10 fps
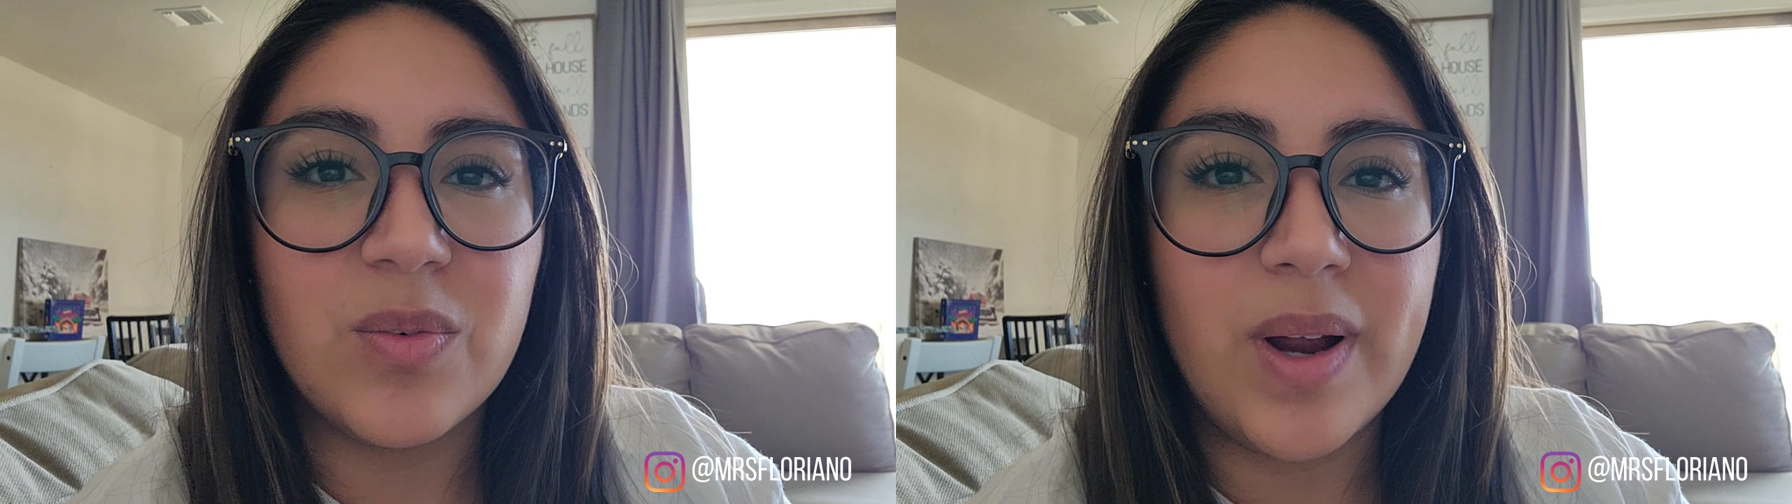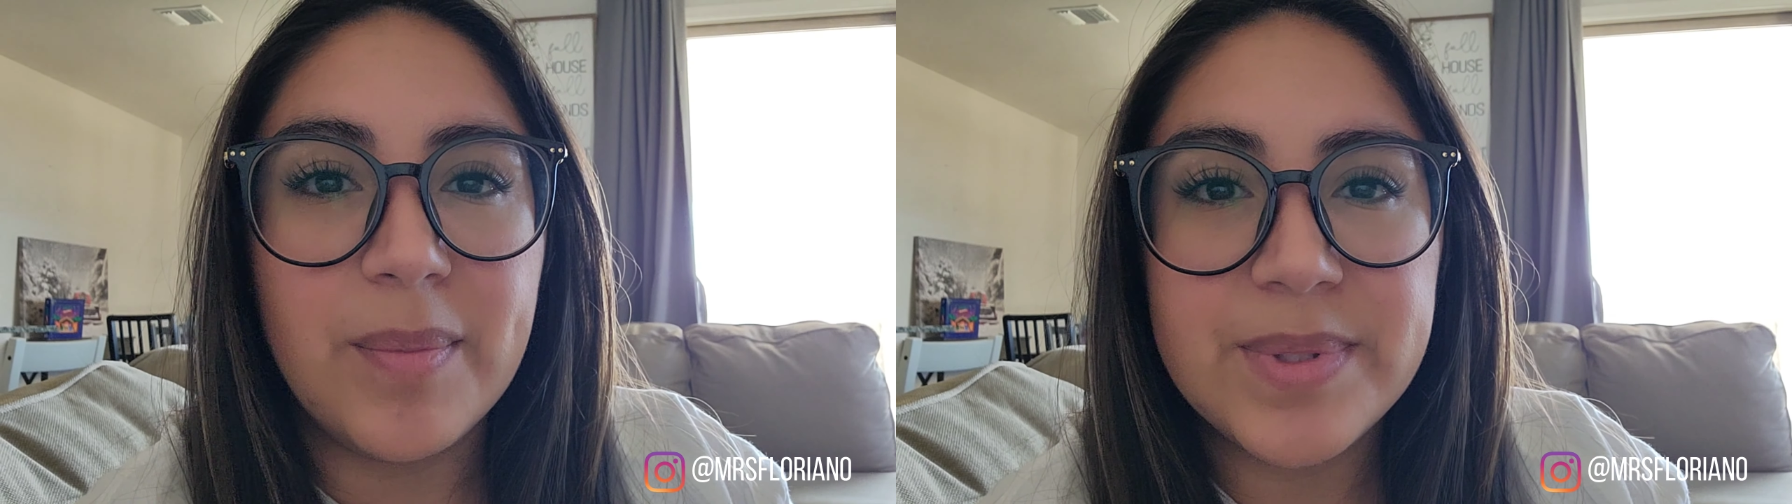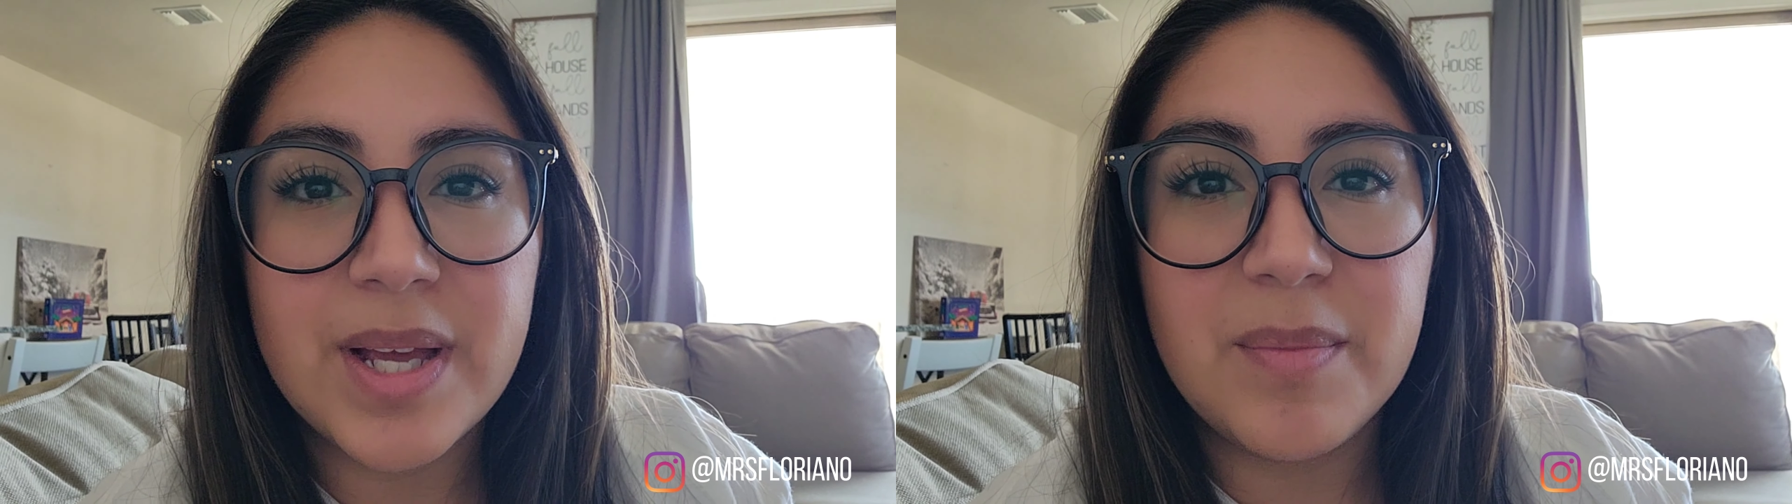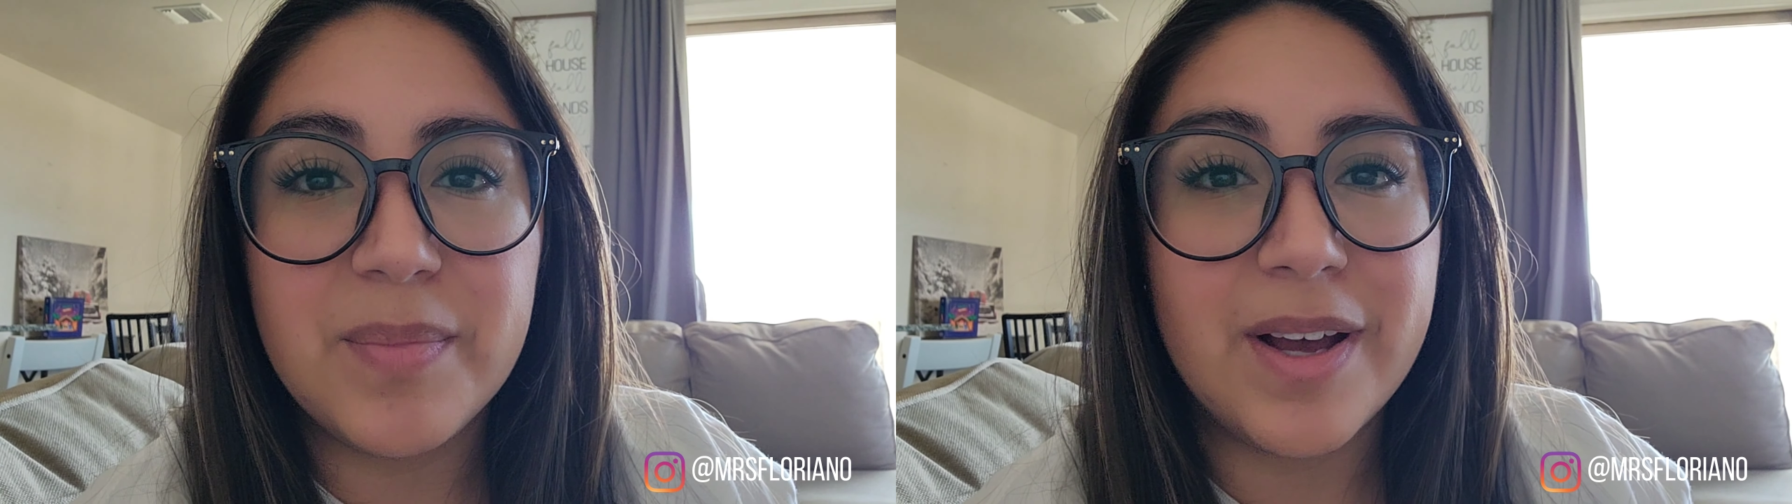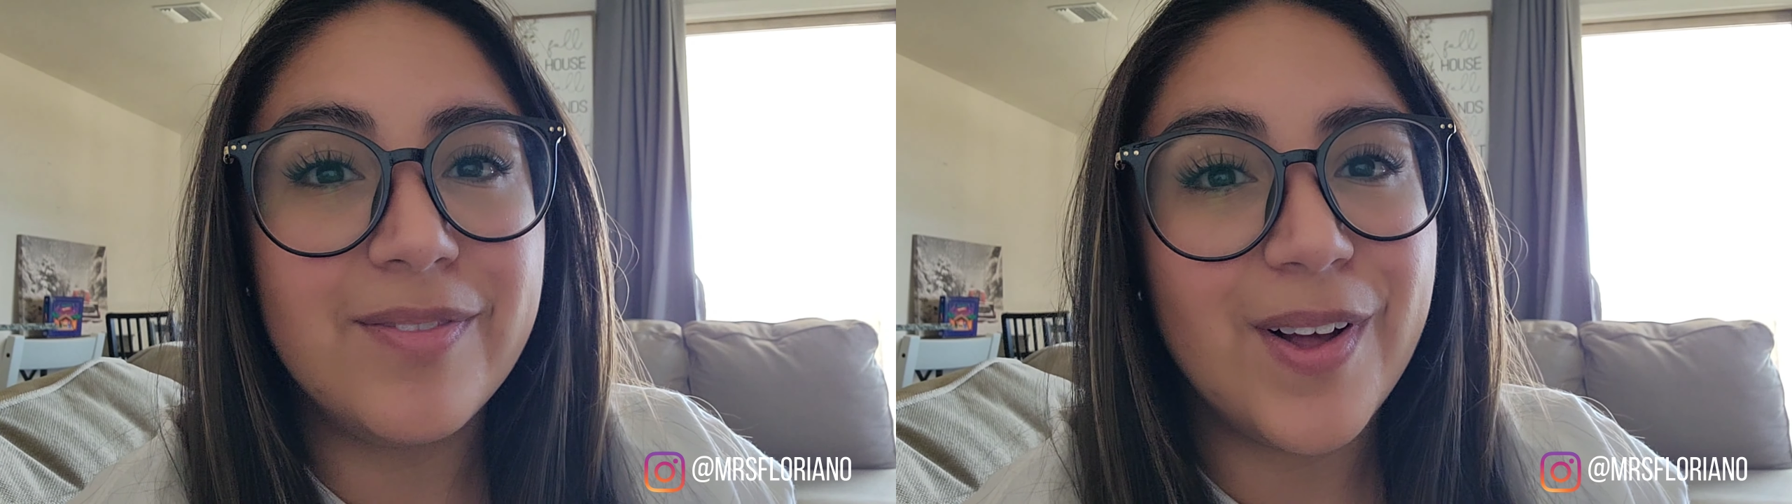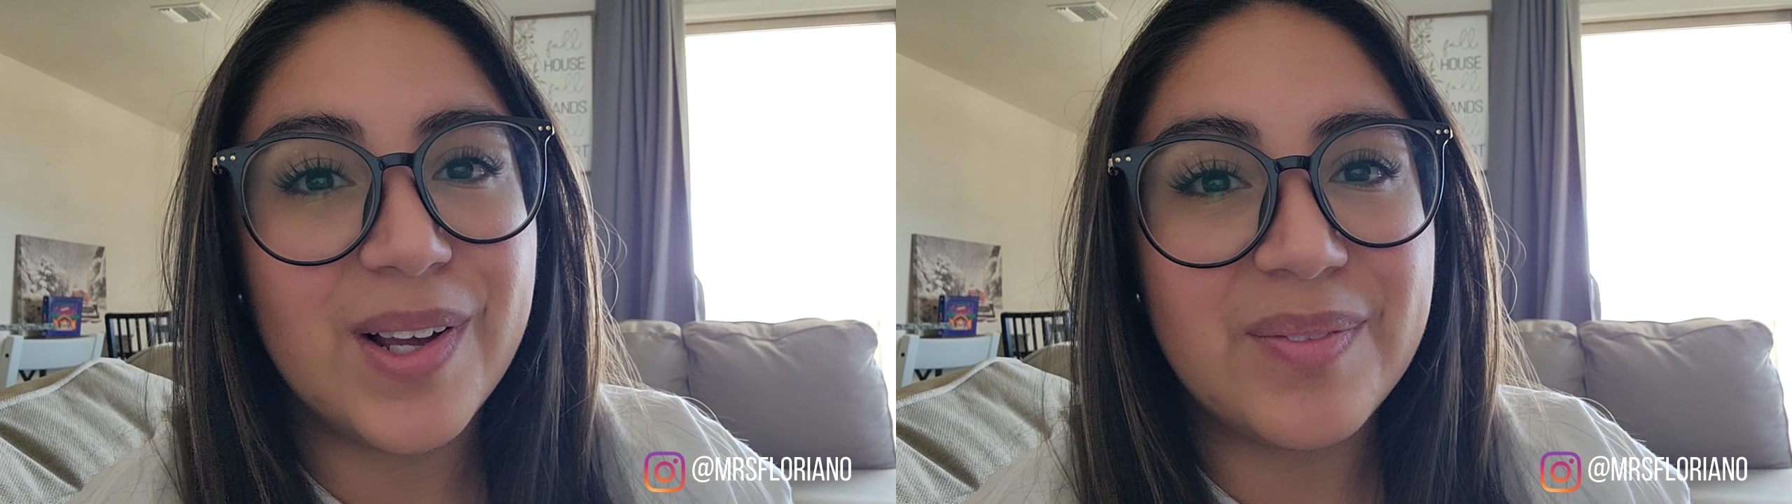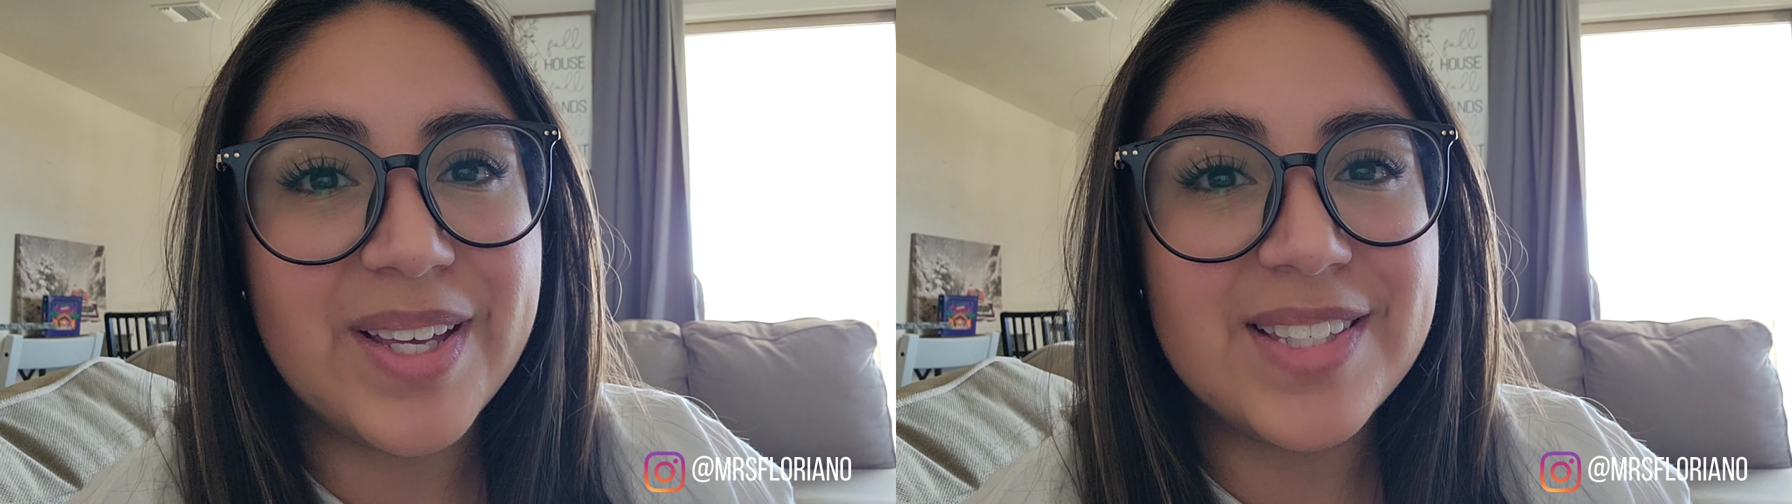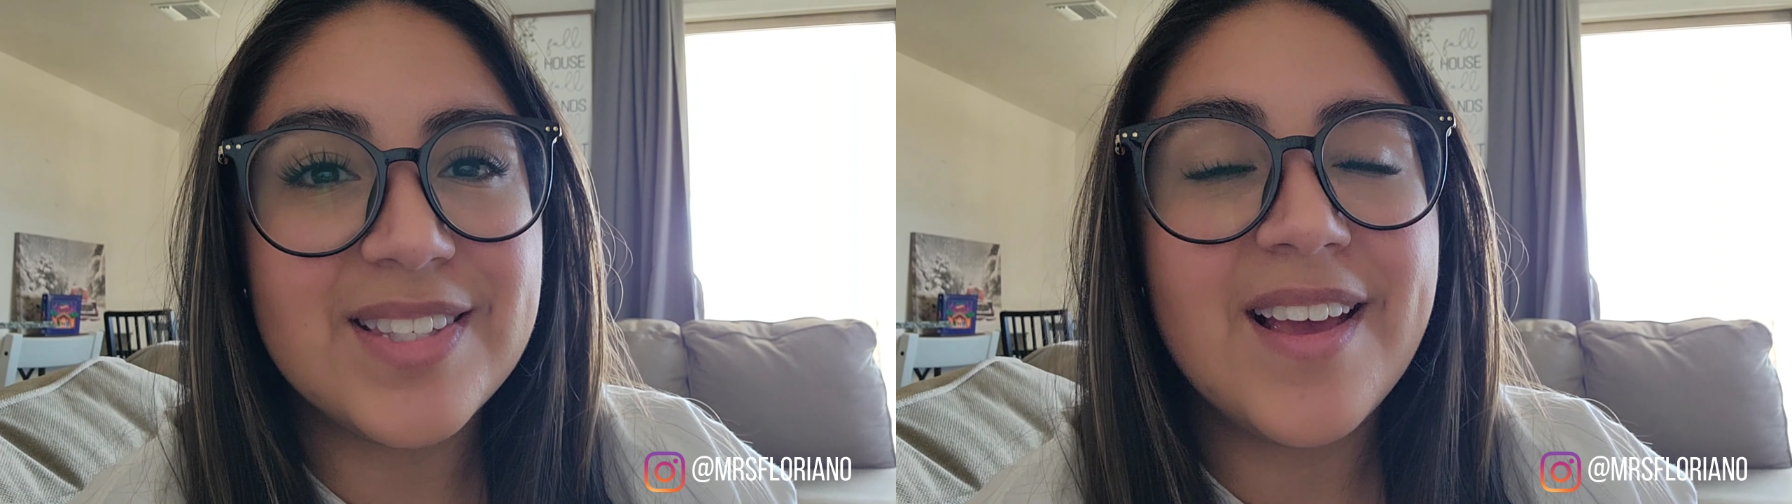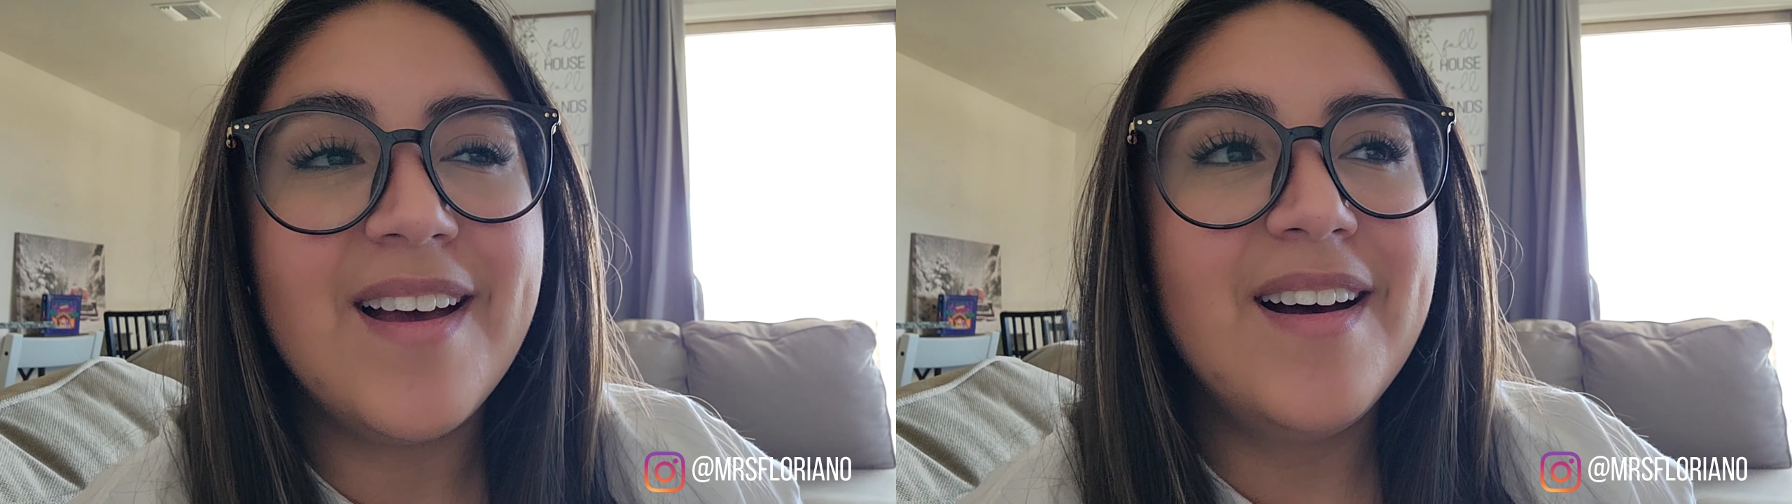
wraps up my Vlogmas.